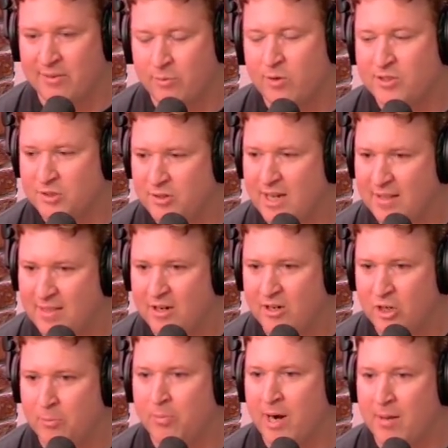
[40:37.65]
And once you get there,
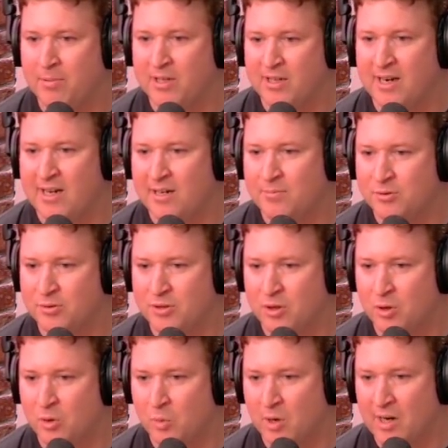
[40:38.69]
you're probably going to end up doing the
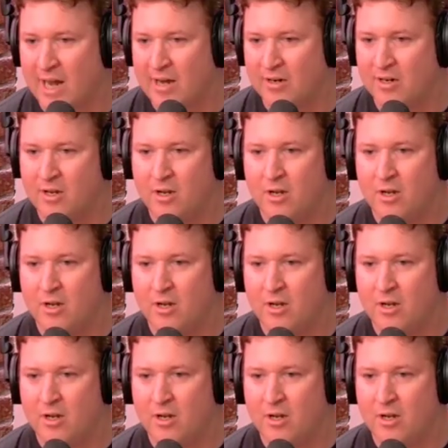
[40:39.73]
whole workout.